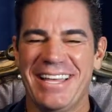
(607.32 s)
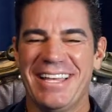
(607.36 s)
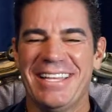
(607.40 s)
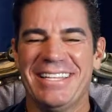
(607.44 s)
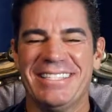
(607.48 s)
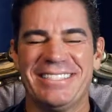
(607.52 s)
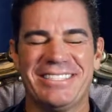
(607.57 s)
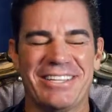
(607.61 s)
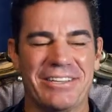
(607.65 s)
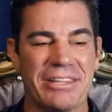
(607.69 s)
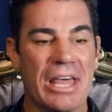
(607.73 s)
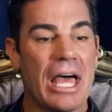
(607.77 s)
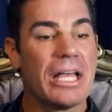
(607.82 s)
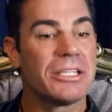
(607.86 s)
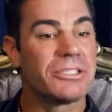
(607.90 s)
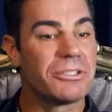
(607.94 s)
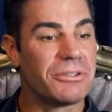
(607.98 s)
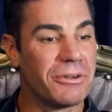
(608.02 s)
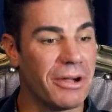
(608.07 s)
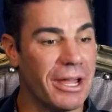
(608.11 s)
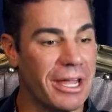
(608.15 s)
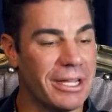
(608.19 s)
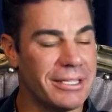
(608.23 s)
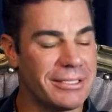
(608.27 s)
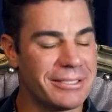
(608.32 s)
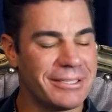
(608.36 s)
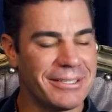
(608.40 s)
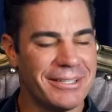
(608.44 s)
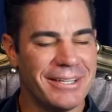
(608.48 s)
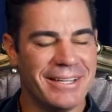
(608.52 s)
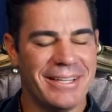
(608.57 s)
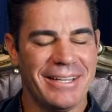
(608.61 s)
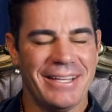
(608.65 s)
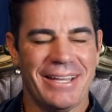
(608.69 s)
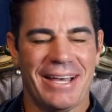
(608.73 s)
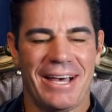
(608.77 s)
So that's great.
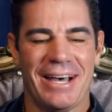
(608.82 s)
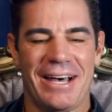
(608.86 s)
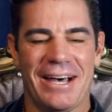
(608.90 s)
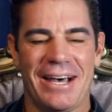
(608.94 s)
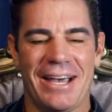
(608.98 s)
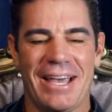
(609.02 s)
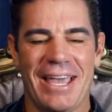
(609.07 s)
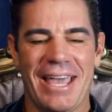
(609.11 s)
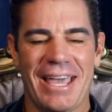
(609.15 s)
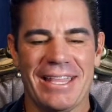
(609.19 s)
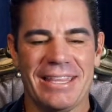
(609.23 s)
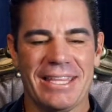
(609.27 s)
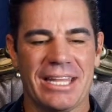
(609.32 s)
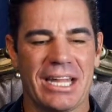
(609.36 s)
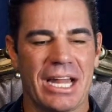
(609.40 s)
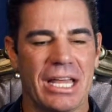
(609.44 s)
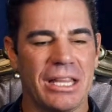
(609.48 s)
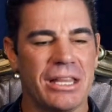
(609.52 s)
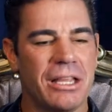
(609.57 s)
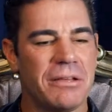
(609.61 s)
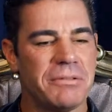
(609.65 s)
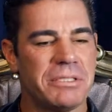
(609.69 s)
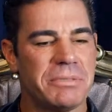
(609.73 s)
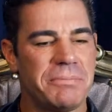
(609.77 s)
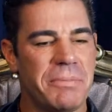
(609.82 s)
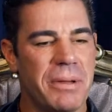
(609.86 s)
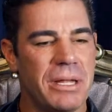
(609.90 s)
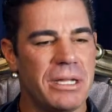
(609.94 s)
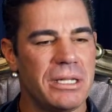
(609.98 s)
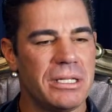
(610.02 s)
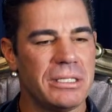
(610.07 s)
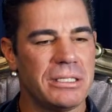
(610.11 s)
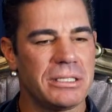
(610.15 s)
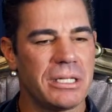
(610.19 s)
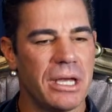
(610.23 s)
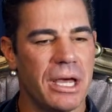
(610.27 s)
And then I love
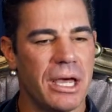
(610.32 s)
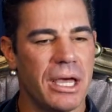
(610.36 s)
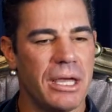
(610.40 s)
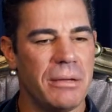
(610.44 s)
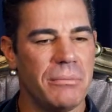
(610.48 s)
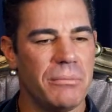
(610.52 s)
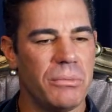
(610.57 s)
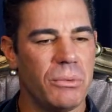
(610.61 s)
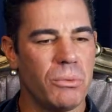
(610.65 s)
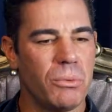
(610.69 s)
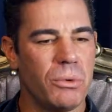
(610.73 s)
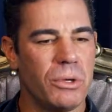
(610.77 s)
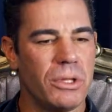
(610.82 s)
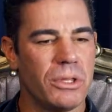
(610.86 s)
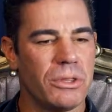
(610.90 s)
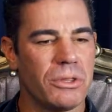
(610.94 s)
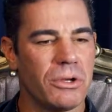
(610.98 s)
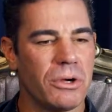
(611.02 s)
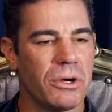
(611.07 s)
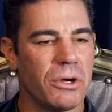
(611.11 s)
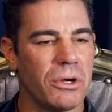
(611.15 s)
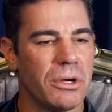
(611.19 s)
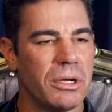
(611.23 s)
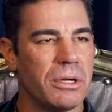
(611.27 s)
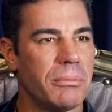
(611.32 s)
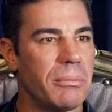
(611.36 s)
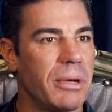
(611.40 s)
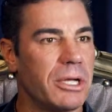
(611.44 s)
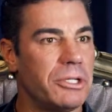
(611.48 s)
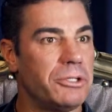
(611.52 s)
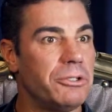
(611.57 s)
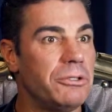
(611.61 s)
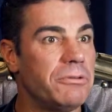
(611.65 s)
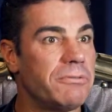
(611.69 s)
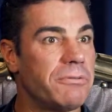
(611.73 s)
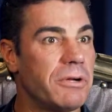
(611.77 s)
spending time with her and my
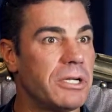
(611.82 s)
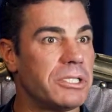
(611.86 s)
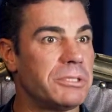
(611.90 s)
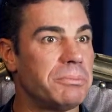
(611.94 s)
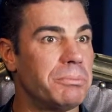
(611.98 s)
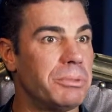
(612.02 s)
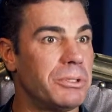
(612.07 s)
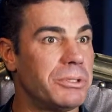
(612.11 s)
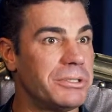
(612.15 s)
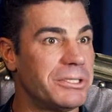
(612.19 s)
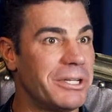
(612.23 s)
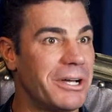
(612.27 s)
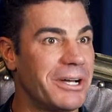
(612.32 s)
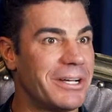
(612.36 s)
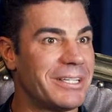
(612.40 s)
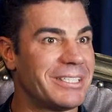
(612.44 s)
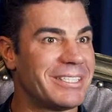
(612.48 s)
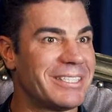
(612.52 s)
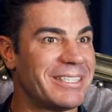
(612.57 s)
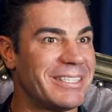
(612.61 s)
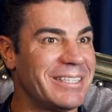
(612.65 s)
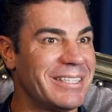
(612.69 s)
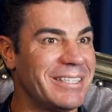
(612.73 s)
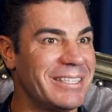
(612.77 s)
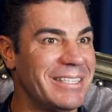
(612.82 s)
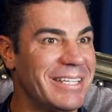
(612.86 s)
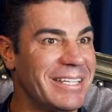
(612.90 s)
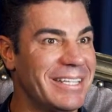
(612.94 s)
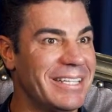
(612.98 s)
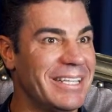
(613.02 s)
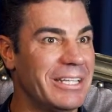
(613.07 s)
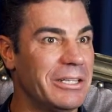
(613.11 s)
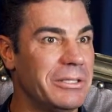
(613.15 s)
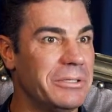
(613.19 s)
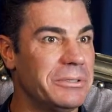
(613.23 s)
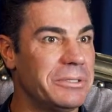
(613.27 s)
two French bulldogs,
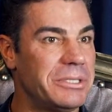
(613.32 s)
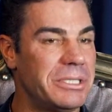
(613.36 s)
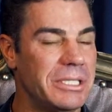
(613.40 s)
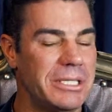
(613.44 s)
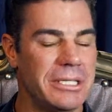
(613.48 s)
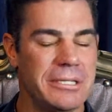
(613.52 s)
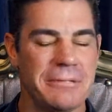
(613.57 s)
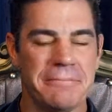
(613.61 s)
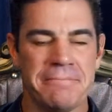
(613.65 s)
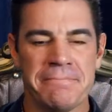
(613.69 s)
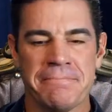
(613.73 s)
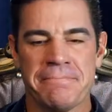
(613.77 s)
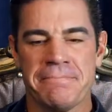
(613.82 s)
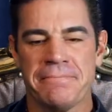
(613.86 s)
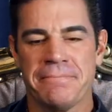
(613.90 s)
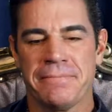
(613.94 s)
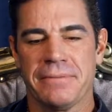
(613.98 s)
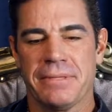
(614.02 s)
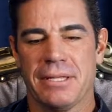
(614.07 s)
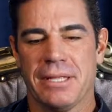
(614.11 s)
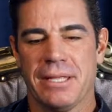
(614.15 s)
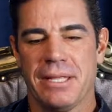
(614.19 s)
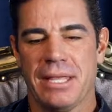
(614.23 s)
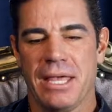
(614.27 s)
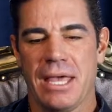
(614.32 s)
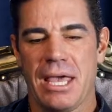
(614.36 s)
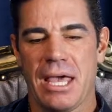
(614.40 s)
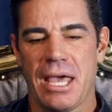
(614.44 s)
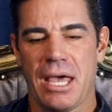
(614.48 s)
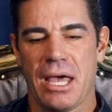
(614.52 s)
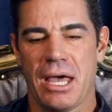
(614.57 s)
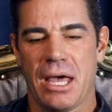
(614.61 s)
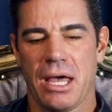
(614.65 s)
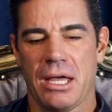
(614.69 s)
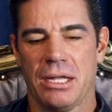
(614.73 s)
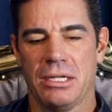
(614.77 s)
Lily and Lucy,
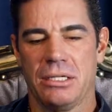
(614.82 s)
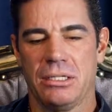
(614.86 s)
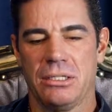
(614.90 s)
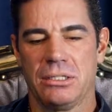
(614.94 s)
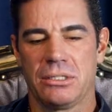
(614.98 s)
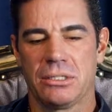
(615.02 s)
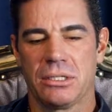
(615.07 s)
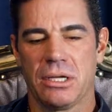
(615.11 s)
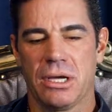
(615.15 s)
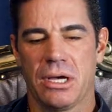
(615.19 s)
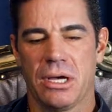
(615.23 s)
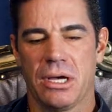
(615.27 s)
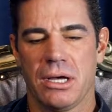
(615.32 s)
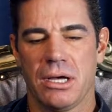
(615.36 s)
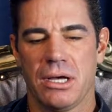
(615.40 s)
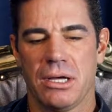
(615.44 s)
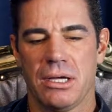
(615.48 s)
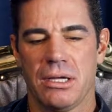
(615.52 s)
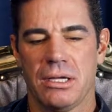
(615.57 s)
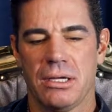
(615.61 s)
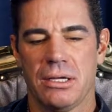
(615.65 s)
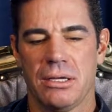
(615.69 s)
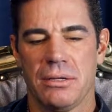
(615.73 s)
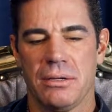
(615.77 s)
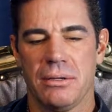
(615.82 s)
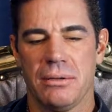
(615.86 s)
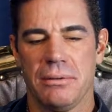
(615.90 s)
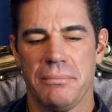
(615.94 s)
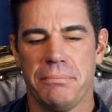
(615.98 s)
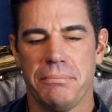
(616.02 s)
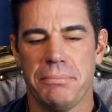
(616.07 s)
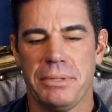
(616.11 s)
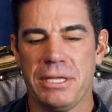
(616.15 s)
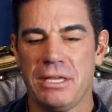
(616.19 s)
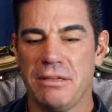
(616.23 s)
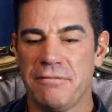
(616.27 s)
and
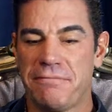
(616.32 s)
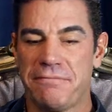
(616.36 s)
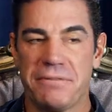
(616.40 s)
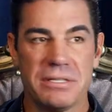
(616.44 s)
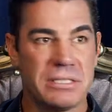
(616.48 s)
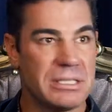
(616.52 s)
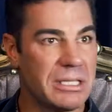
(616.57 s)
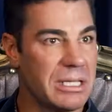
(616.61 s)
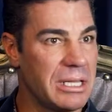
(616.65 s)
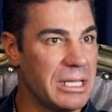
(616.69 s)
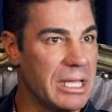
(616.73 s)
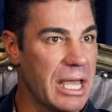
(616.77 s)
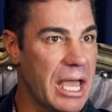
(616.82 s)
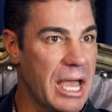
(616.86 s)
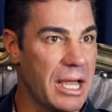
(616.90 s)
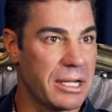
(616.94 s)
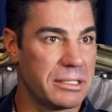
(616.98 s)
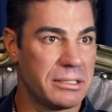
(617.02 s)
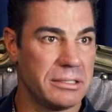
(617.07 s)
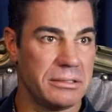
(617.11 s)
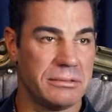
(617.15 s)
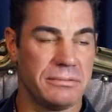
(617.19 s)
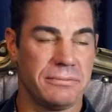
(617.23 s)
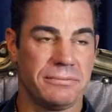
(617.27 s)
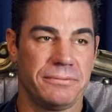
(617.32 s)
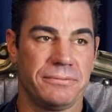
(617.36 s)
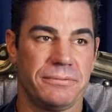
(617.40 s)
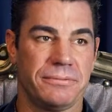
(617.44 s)
being physically active.